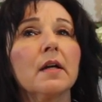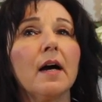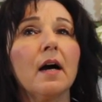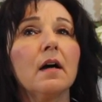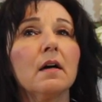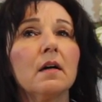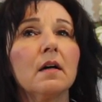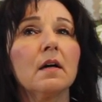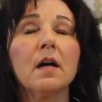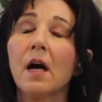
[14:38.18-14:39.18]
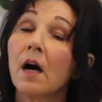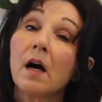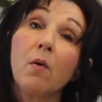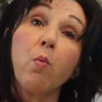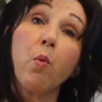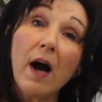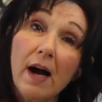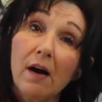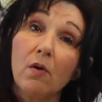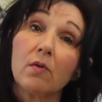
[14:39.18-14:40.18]
Yeah.
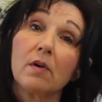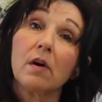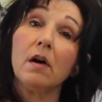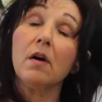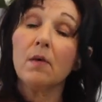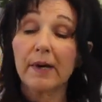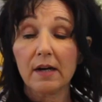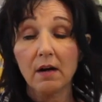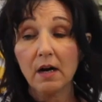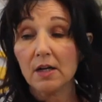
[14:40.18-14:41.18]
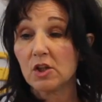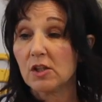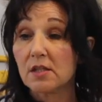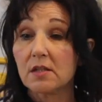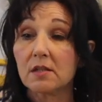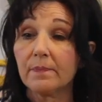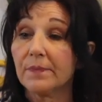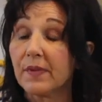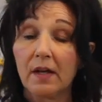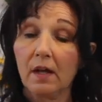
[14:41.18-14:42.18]
Wow. Oh my gosh.
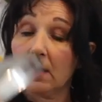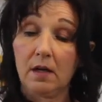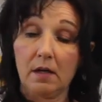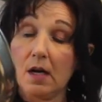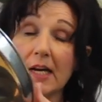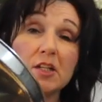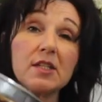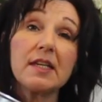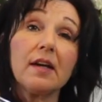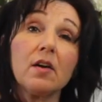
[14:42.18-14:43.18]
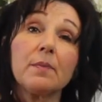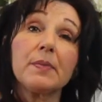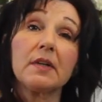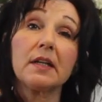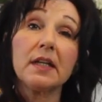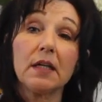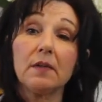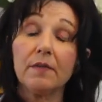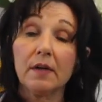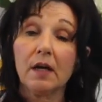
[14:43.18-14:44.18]
I just cannot
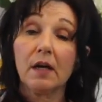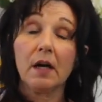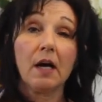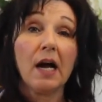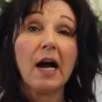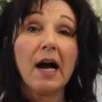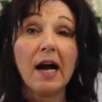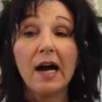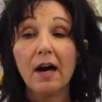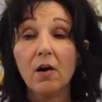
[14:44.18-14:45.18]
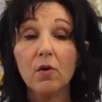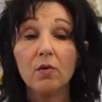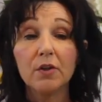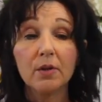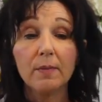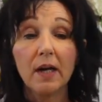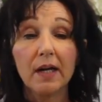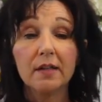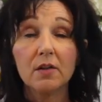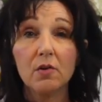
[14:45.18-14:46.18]
believe how your
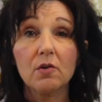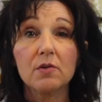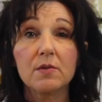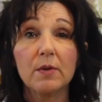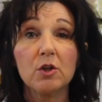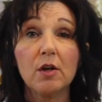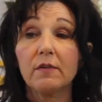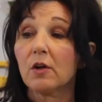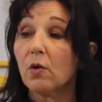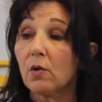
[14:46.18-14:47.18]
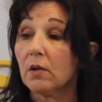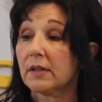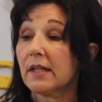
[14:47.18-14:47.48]
mind goes when you have a cold.